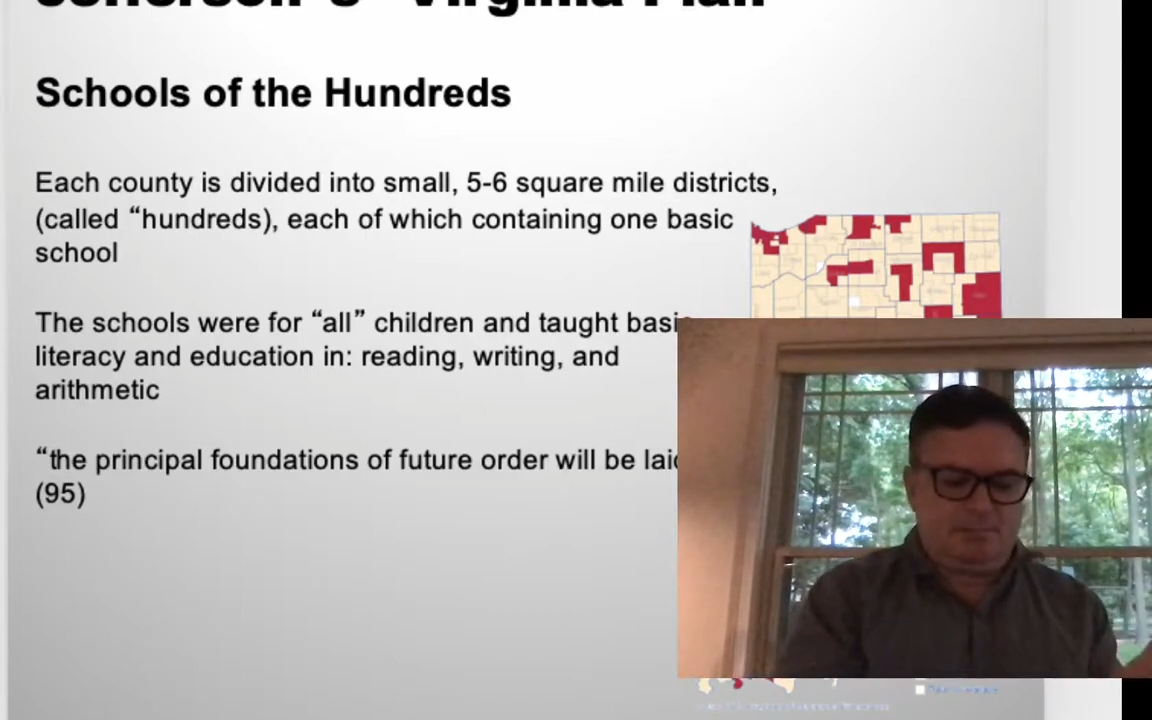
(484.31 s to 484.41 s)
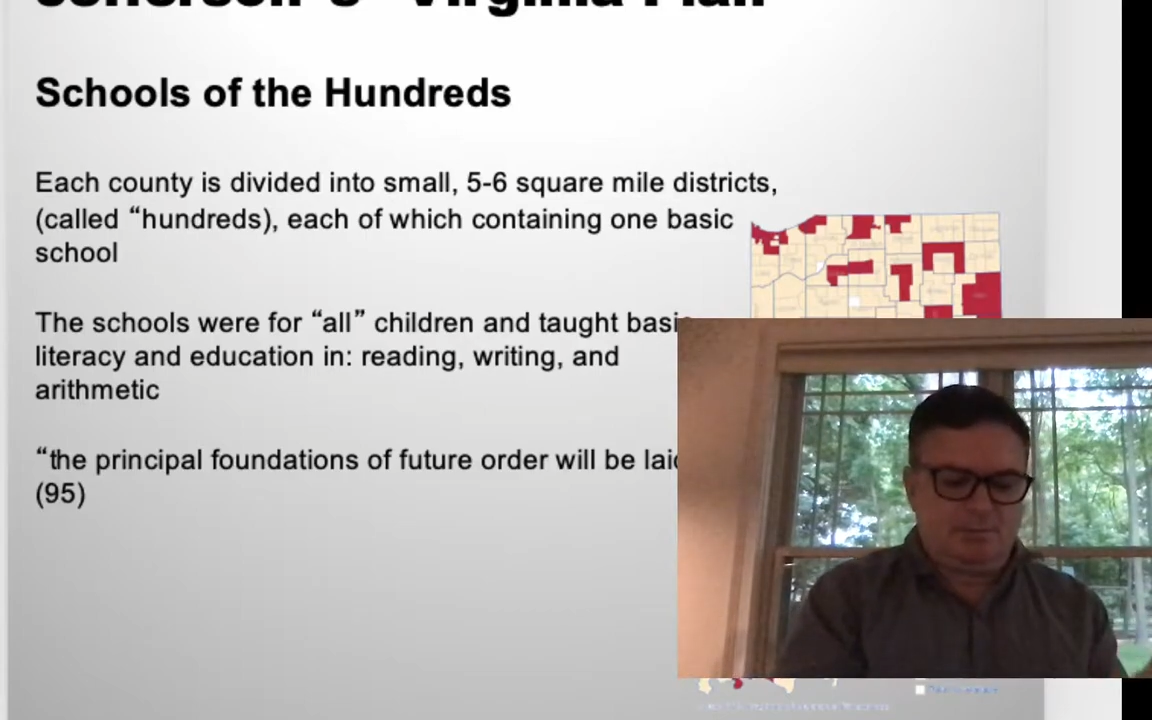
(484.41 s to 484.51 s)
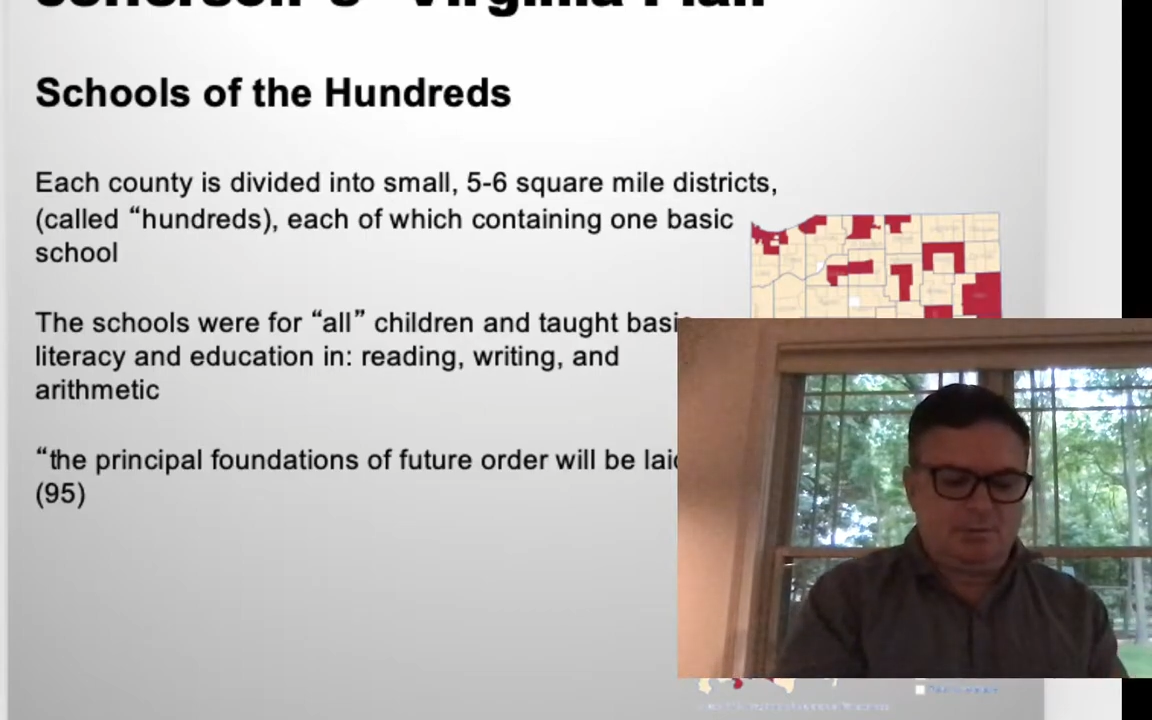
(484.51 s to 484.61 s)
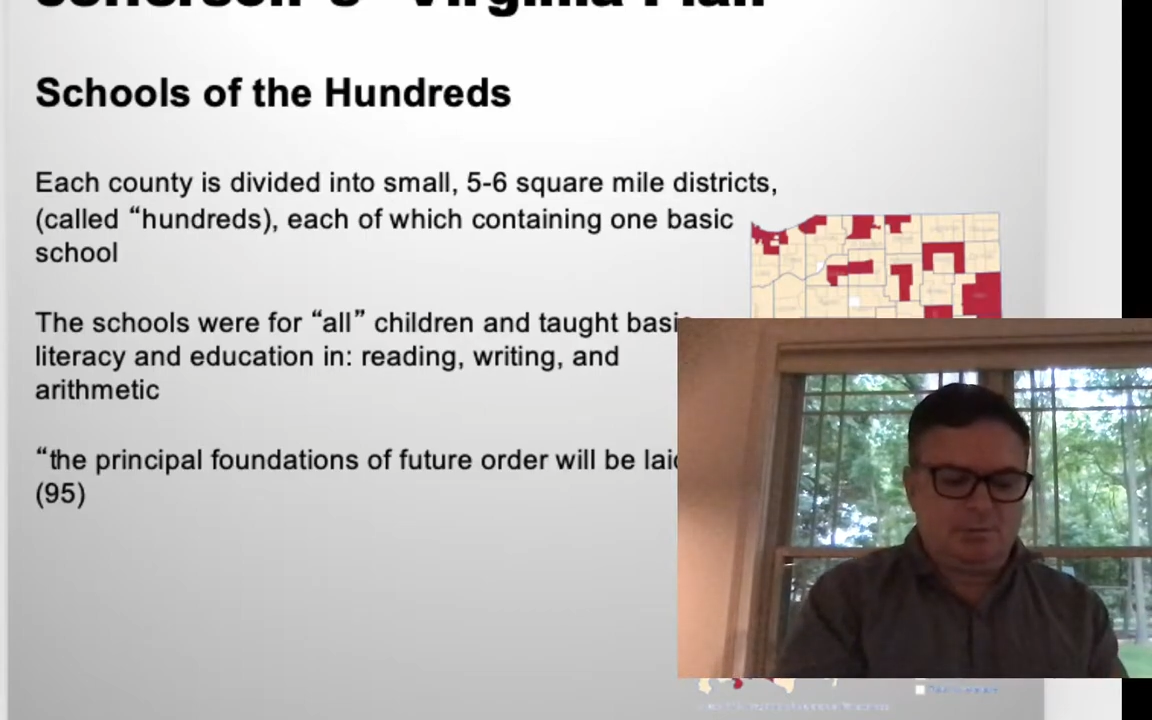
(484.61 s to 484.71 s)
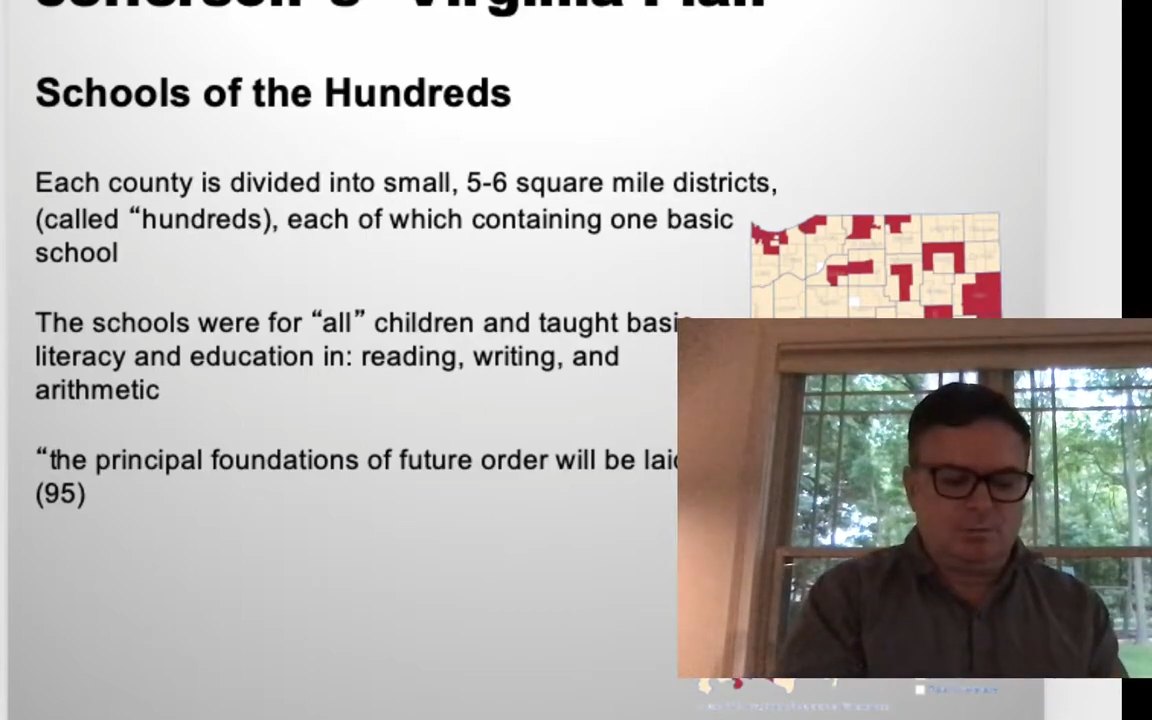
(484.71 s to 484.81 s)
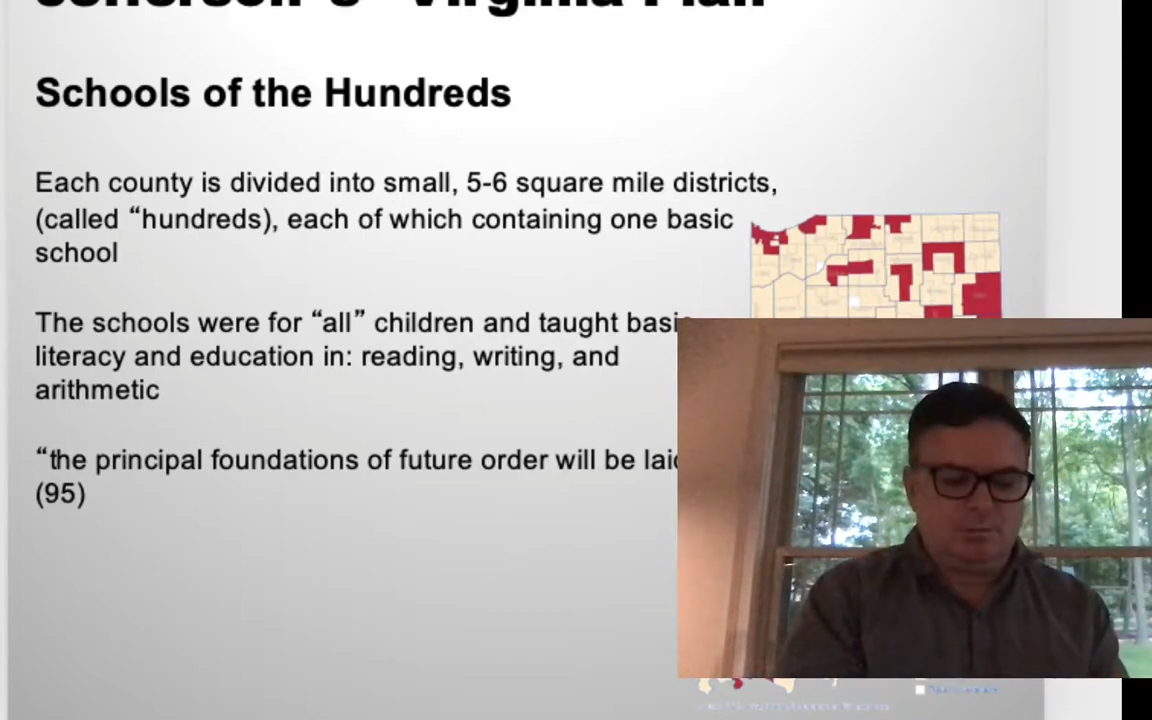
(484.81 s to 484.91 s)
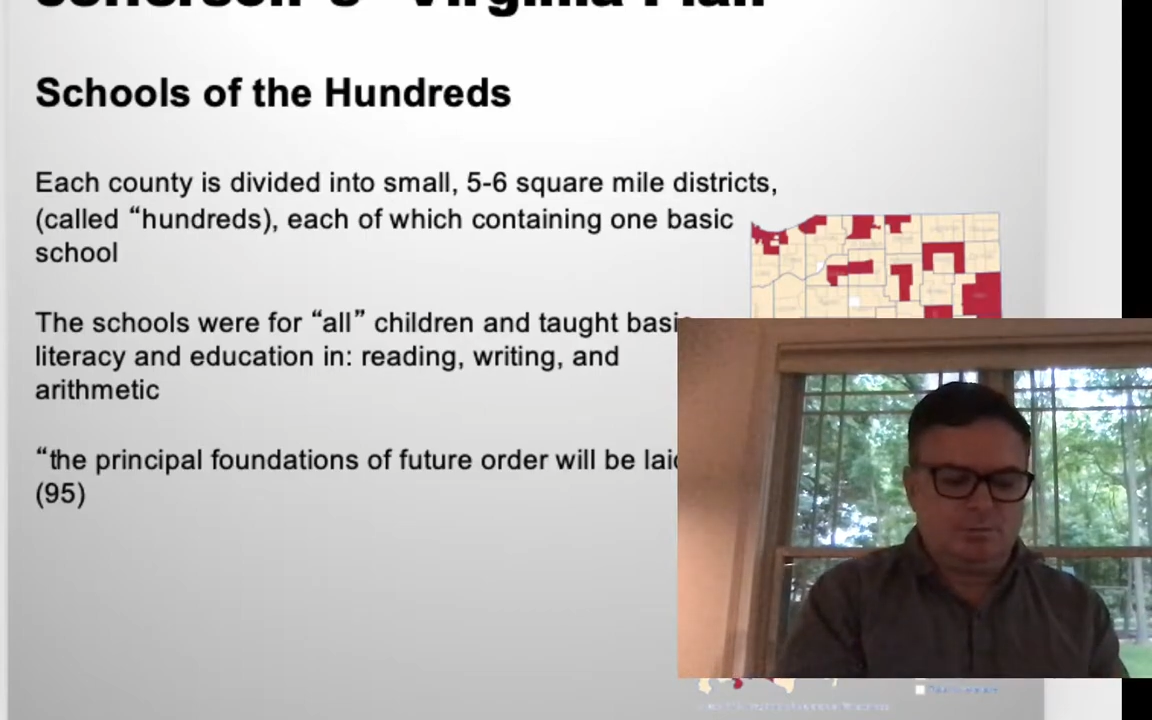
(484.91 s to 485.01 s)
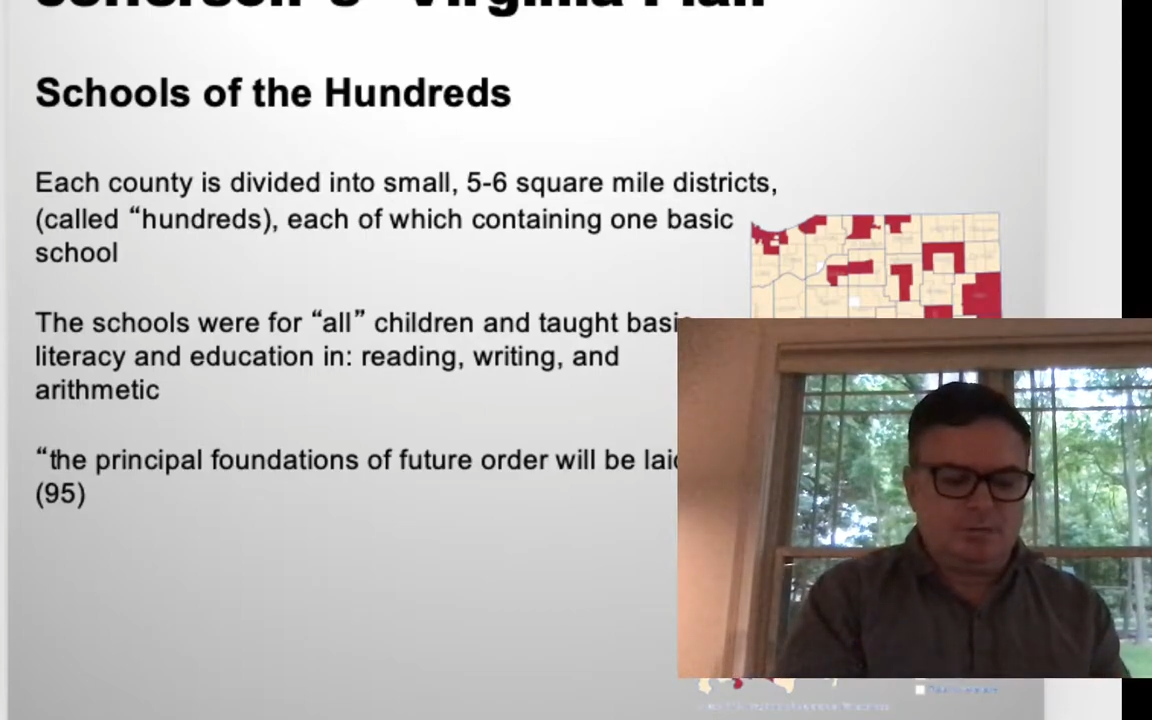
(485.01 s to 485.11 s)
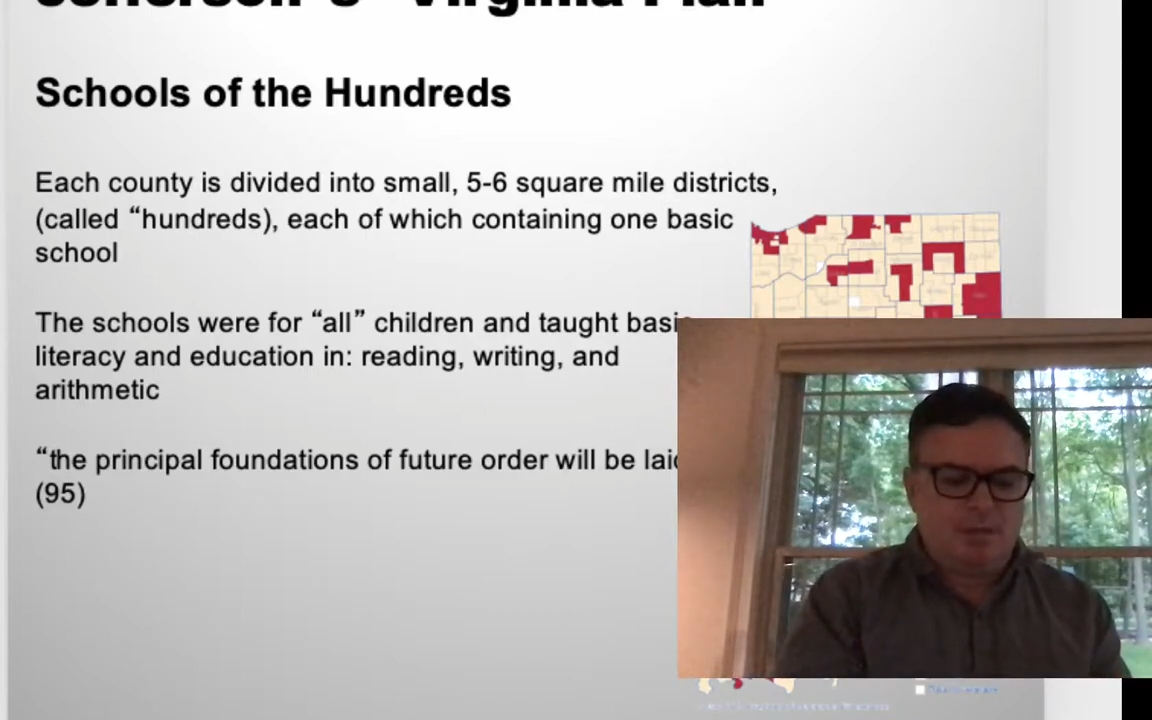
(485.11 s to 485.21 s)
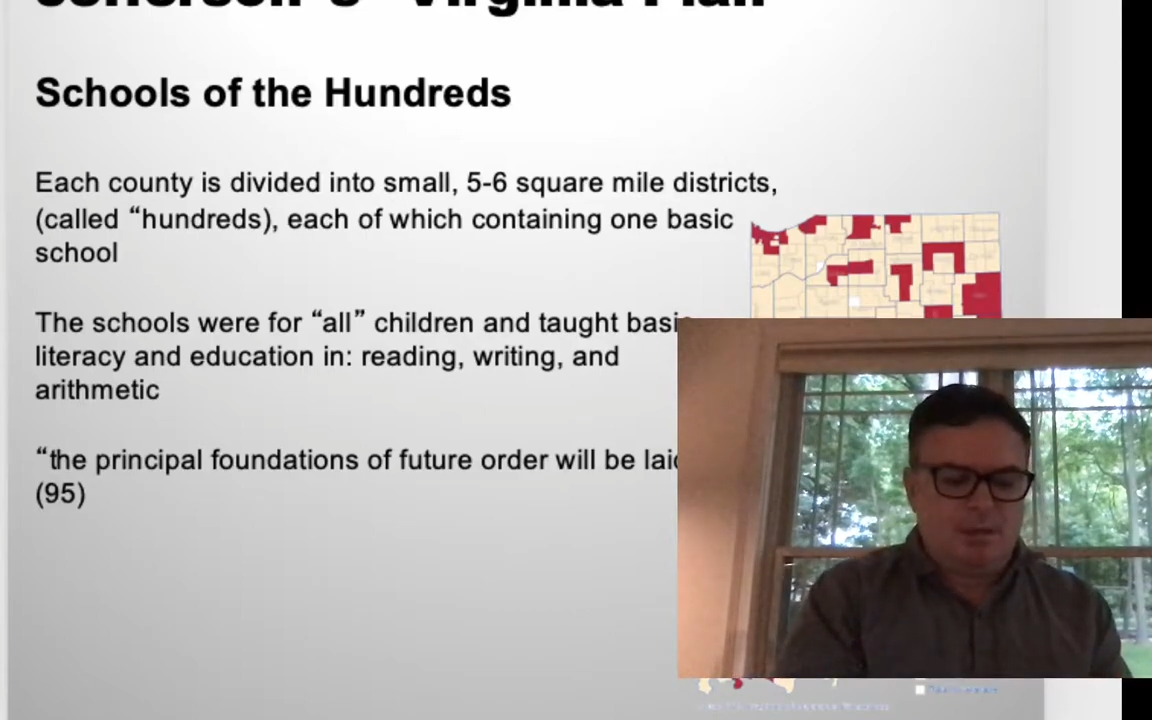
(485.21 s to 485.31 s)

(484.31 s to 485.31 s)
schools